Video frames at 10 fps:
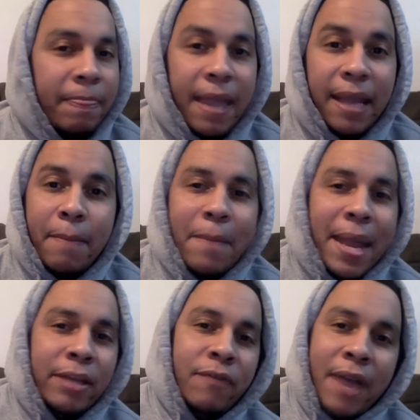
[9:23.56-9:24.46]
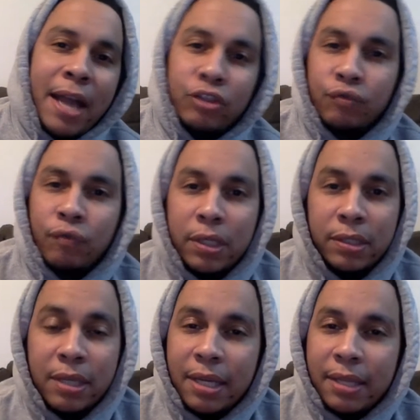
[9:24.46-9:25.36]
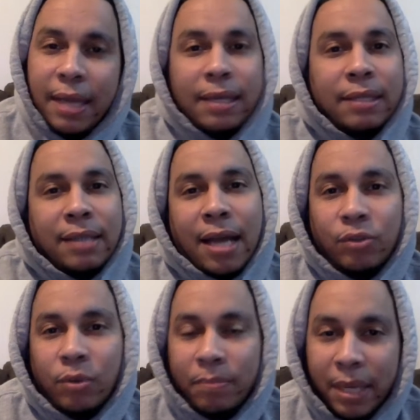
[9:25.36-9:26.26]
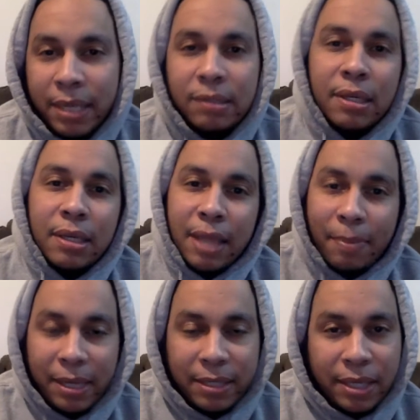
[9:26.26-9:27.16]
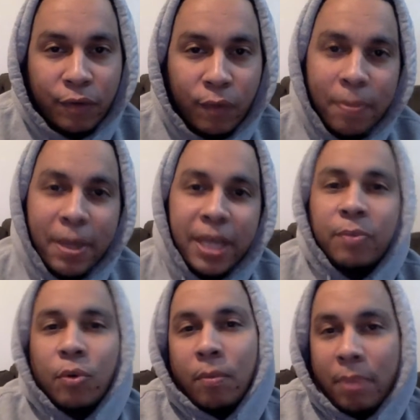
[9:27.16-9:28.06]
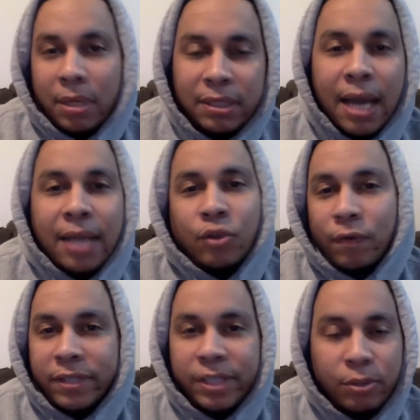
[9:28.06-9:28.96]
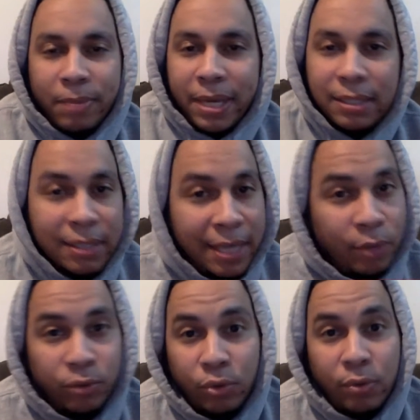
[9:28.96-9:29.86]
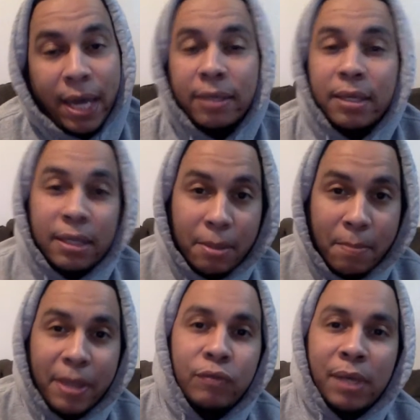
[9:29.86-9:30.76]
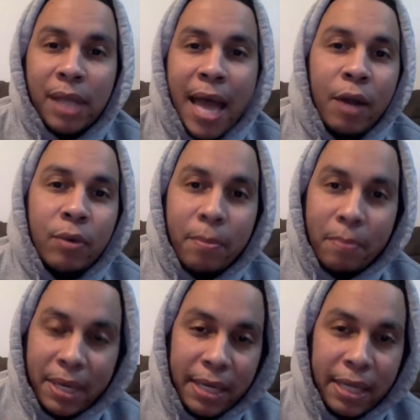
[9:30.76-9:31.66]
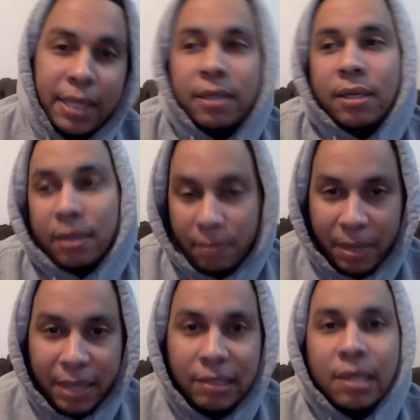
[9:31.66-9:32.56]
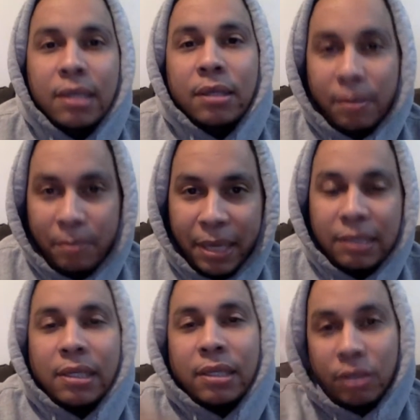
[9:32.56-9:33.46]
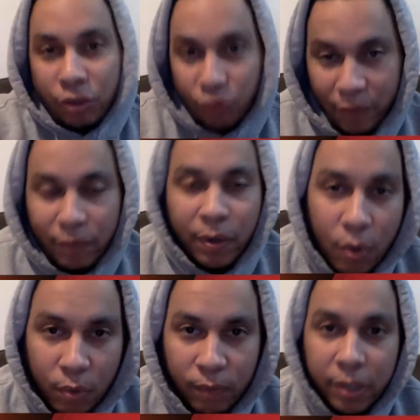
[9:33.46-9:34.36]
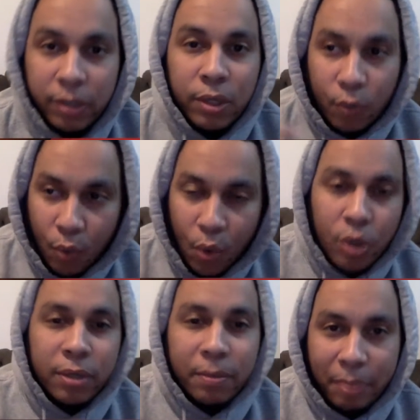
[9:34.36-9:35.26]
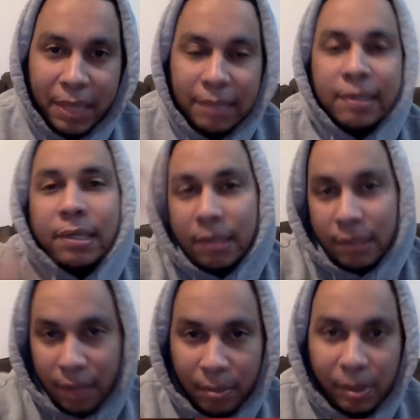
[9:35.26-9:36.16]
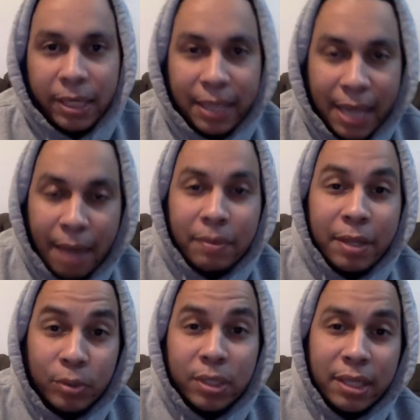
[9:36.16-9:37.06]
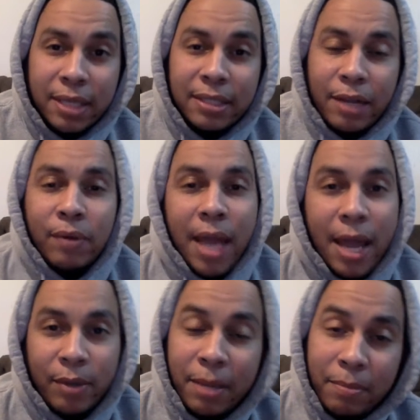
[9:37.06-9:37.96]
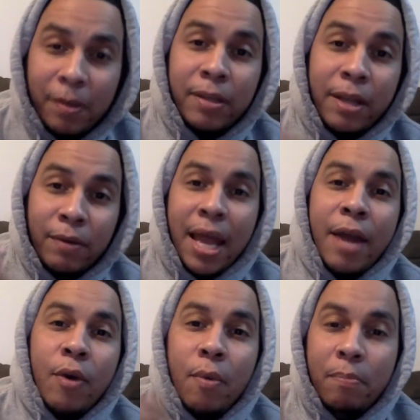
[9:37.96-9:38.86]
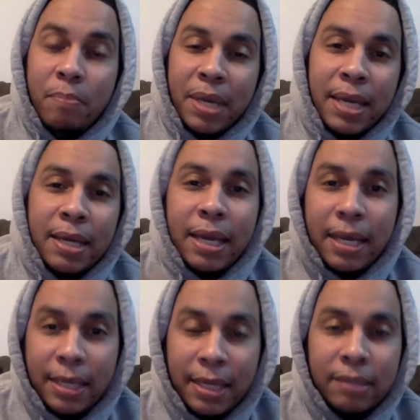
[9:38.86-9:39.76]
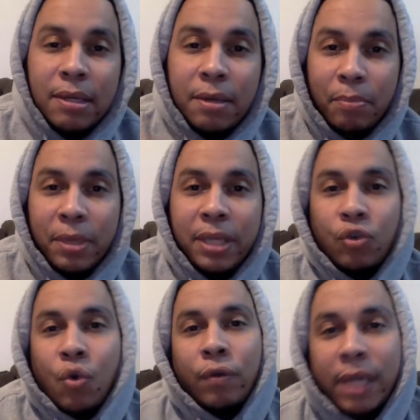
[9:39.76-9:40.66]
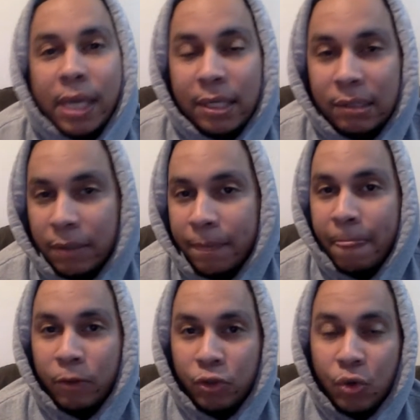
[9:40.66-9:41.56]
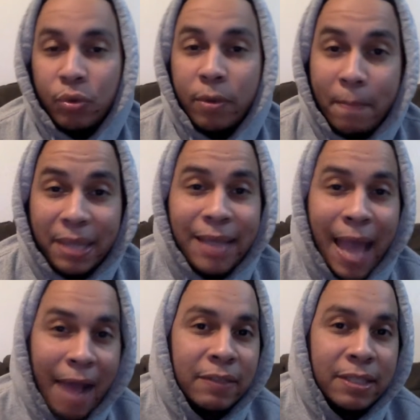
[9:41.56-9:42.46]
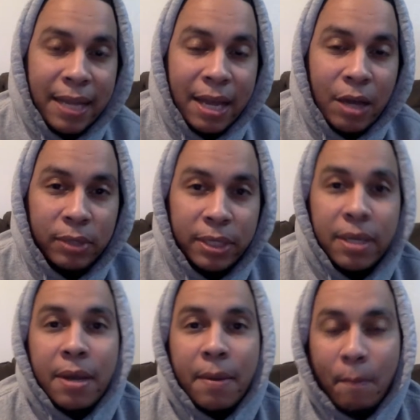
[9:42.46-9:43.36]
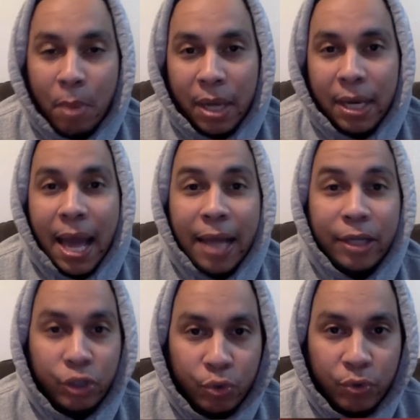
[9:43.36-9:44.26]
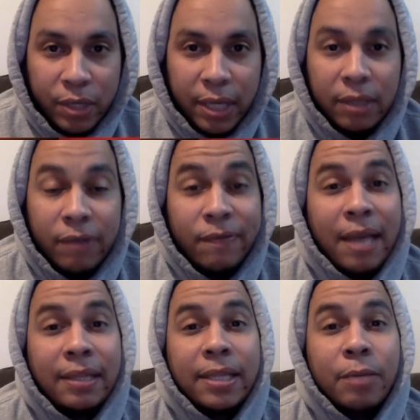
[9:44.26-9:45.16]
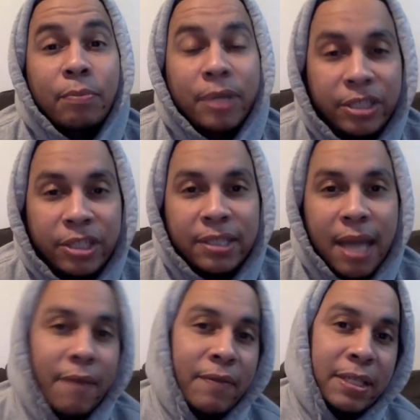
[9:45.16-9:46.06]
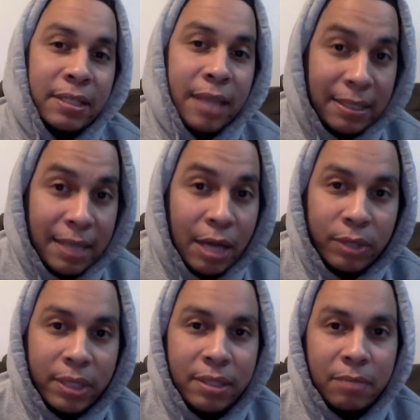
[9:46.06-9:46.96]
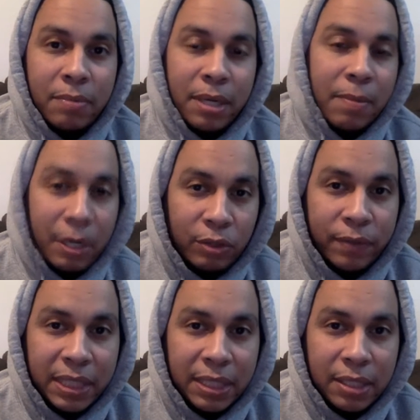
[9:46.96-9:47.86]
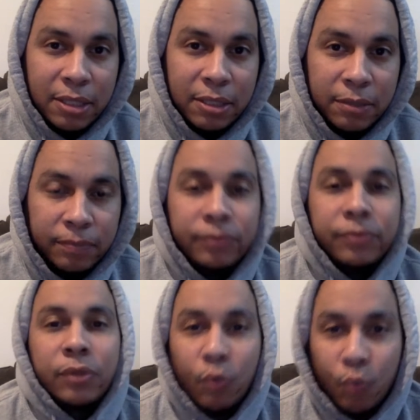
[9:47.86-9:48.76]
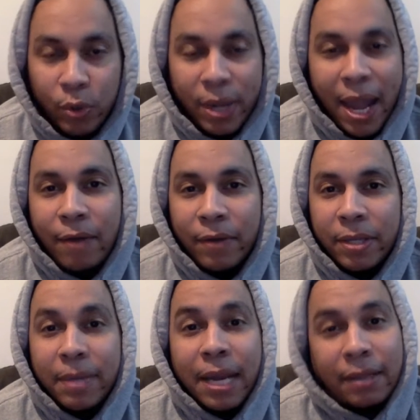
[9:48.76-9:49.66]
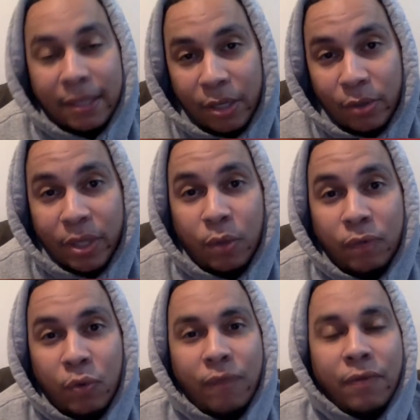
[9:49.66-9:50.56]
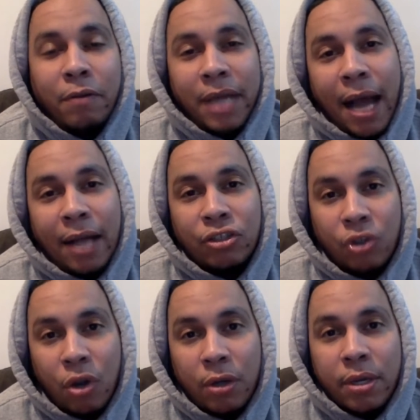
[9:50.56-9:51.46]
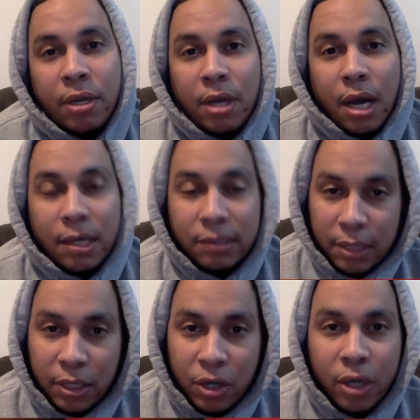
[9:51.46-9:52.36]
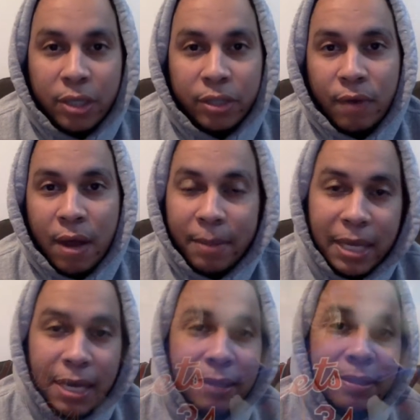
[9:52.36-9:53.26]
that can manufacture runs, that gets guys on base, that plays hit and run baseball, bunts guys over steal bases. They don't do that. The Mets rely on the big inning base hit, base hit, three run home run, walk, base hit, double in the gap. Those are the things they rely on. They they rely on big innings, big scoring innings. So the Mets have to stay healthy. But I do think the fact that their pitching staff is as healthy as it's been in about three seasons will carry them, and I think they'll get off to a very hot start. Uh, Syndergaard and DeGrom again at the